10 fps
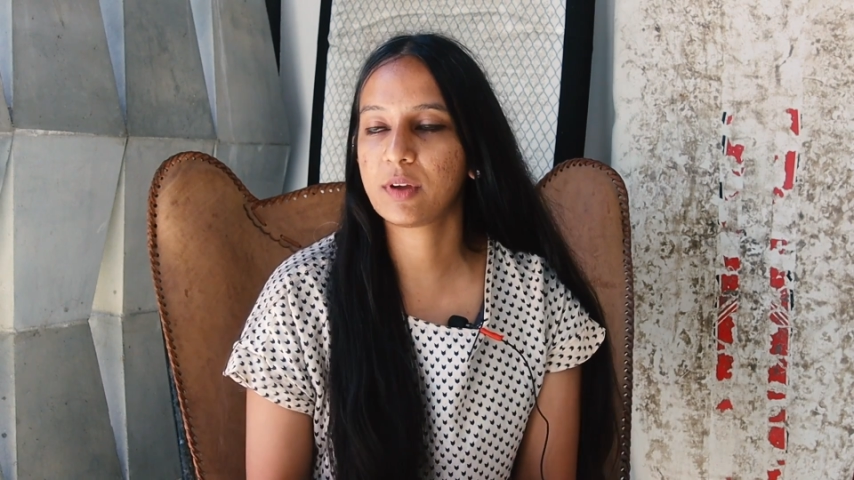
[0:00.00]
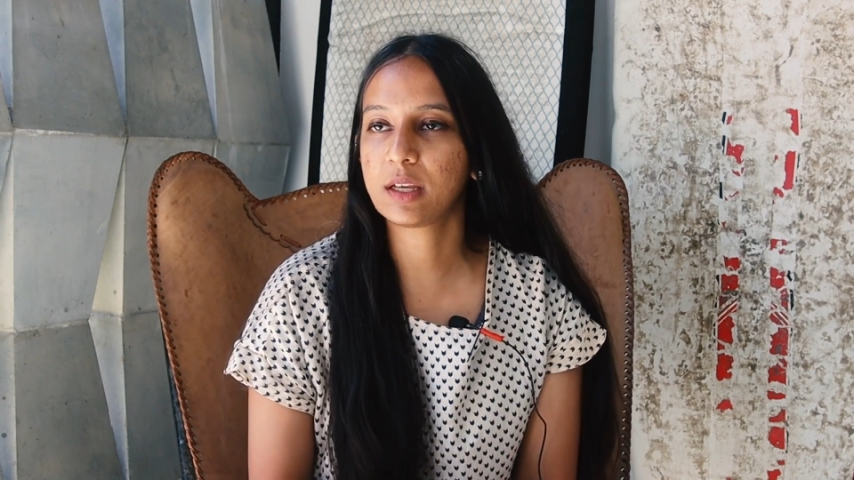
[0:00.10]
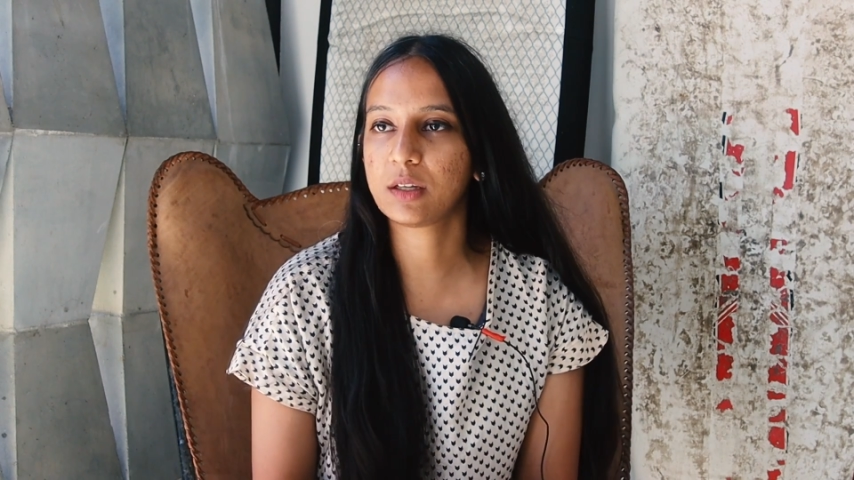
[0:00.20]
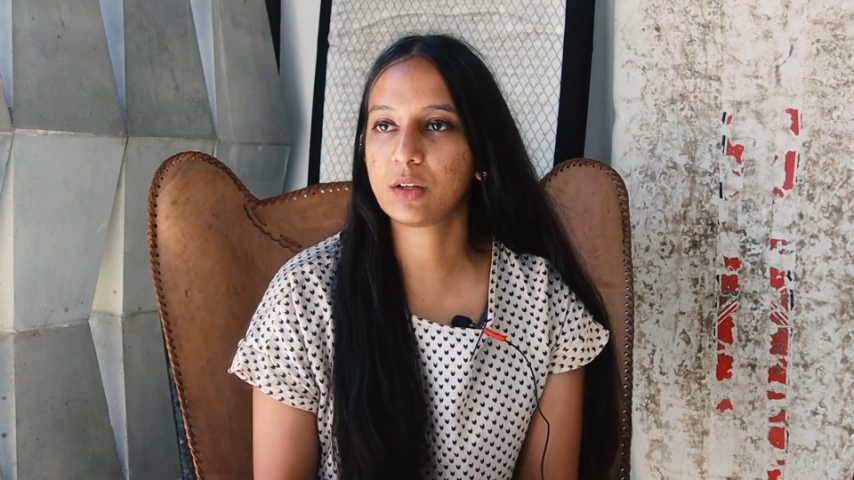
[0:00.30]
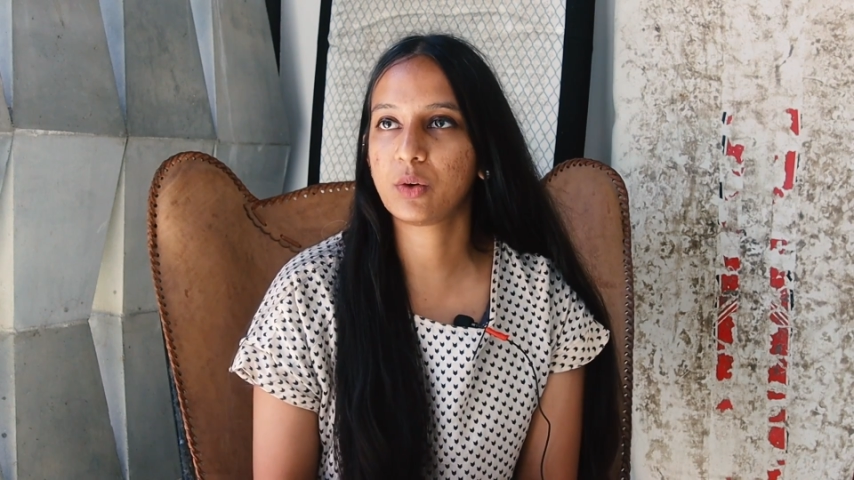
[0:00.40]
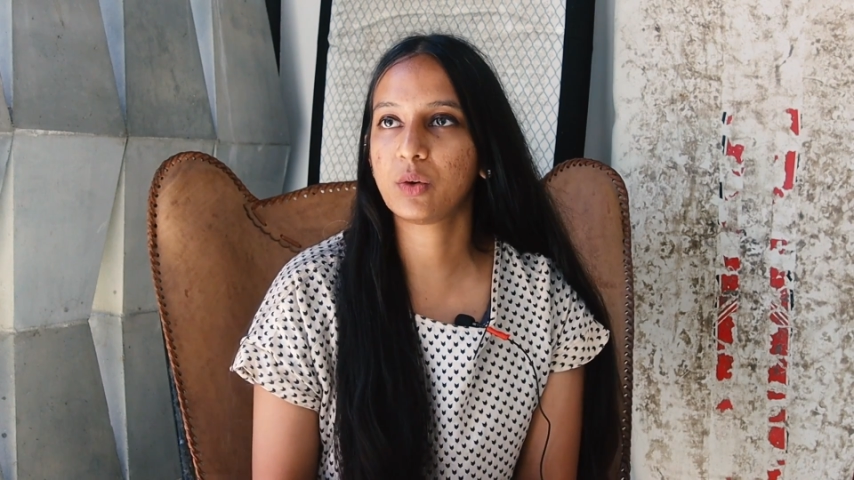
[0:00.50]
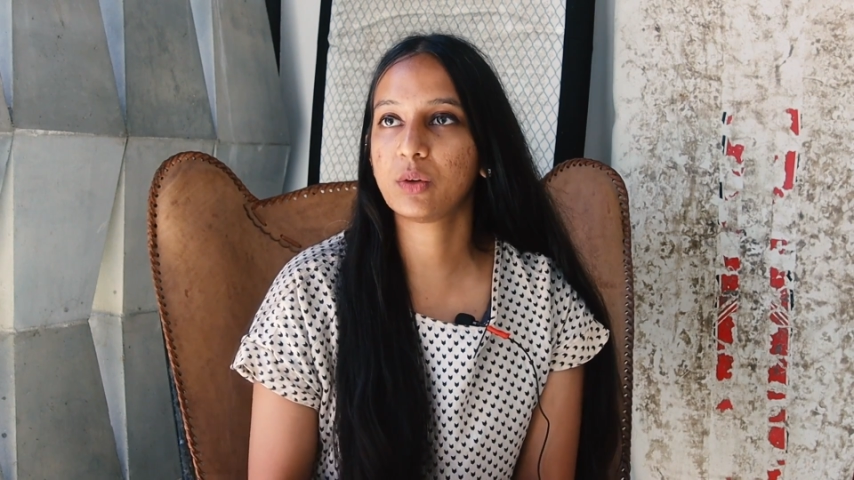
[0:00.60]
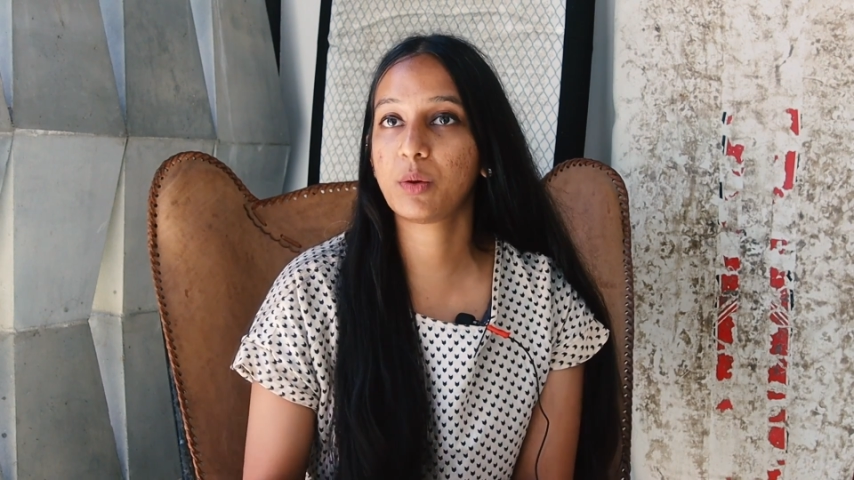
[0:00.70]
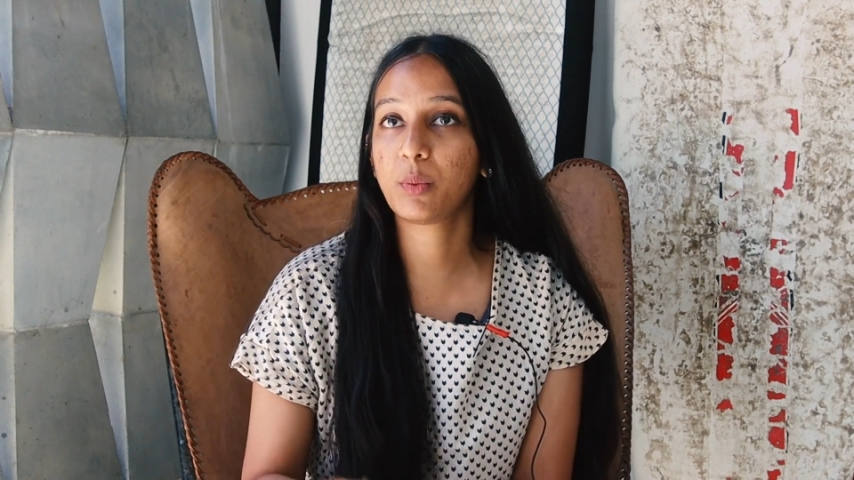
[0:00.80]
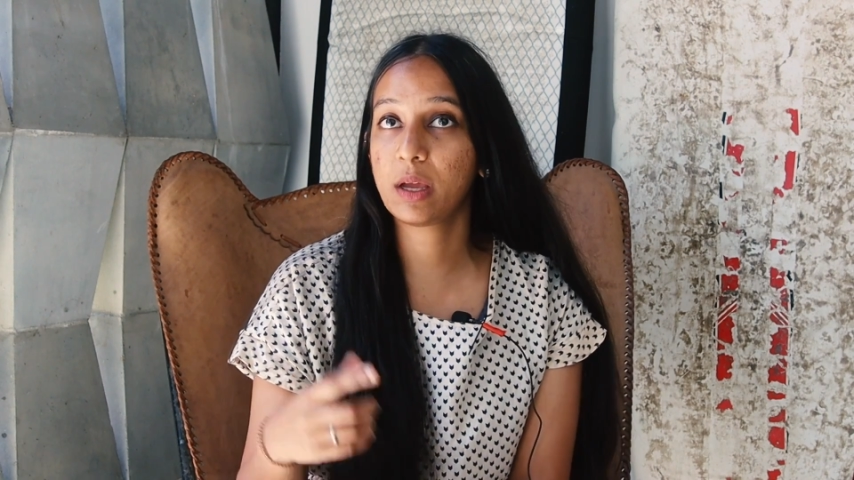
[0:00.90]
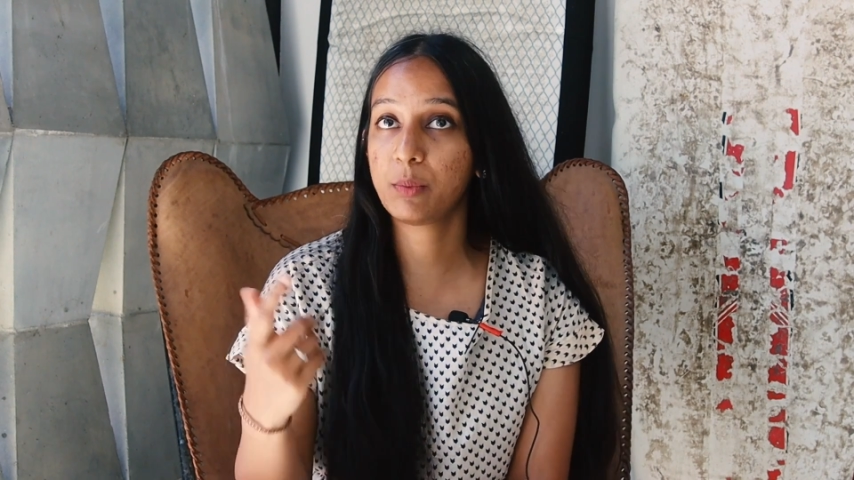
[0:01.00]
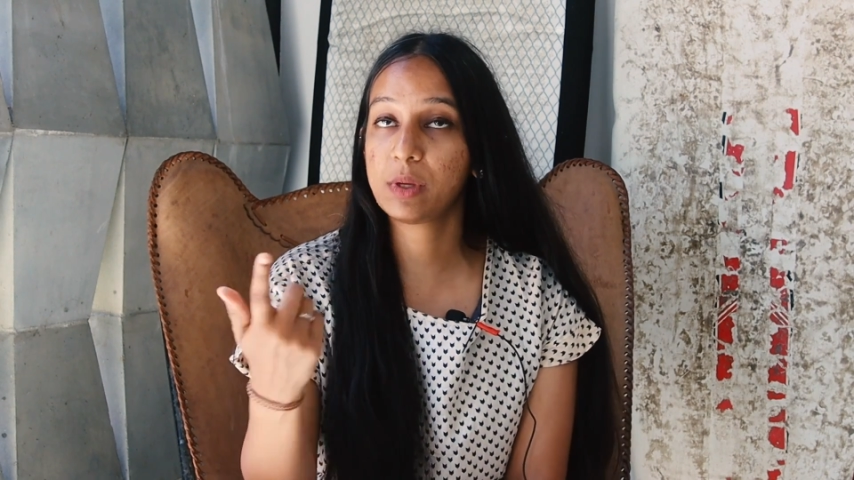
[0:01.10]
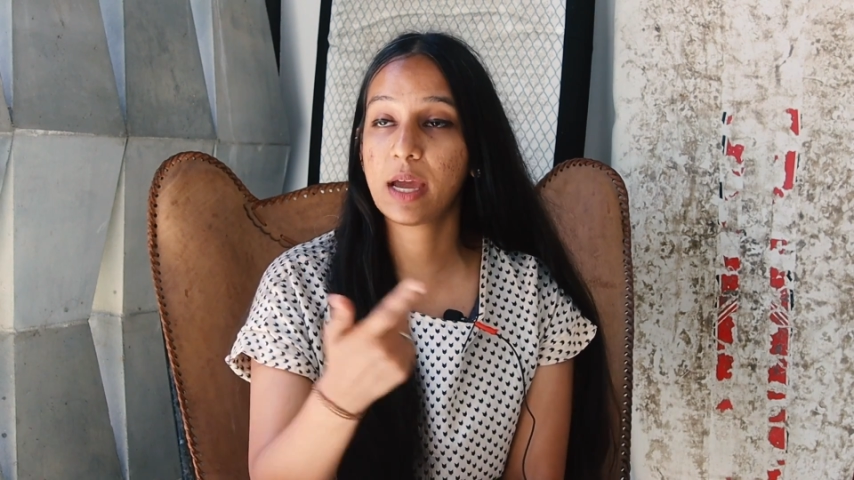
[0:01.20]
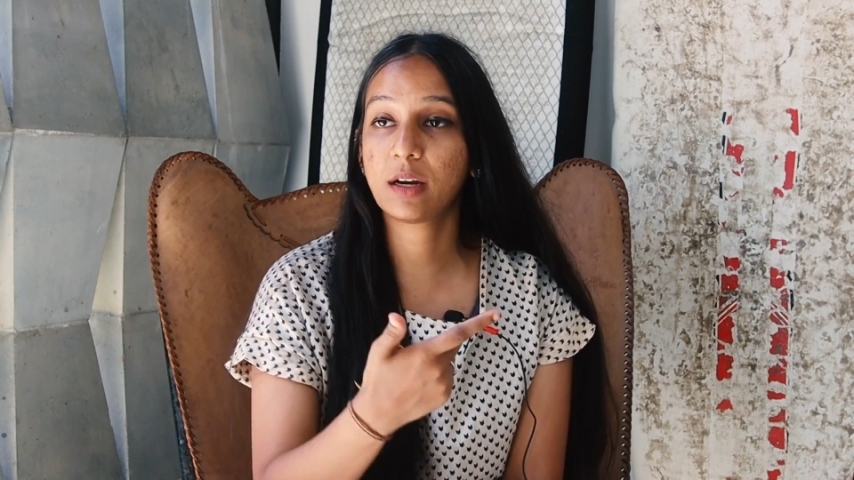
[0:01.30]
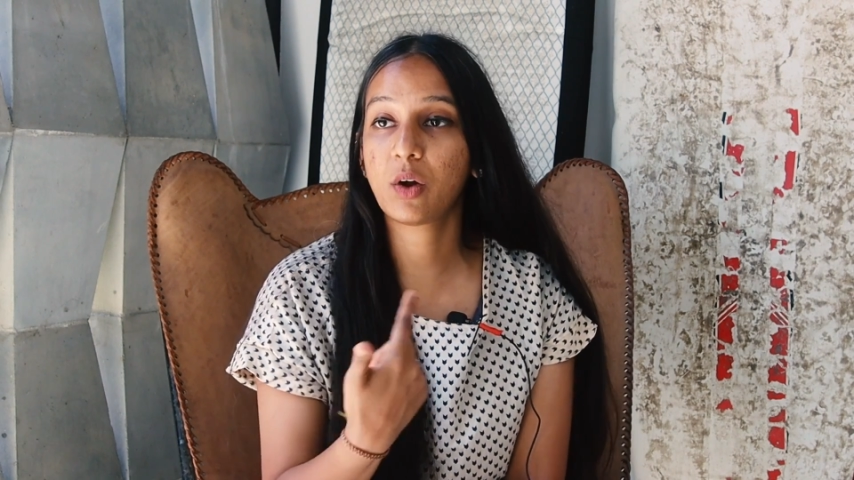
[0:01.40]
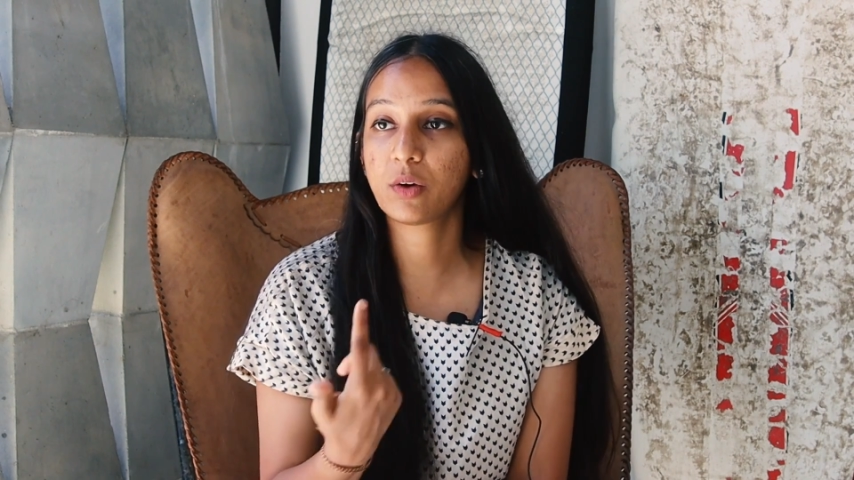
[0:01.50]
and you know the way we had